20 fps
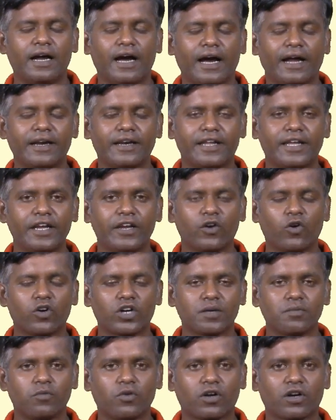and he
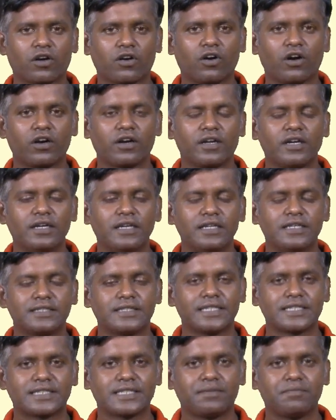wrote a book called
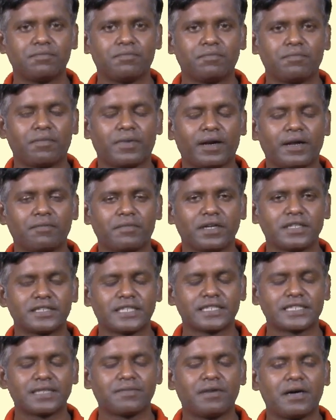
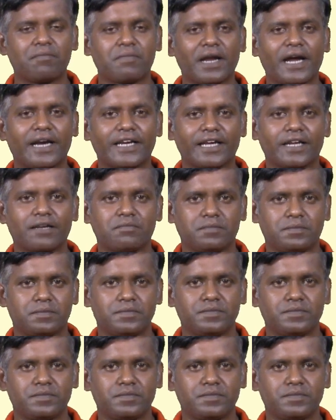Systema Plantarum,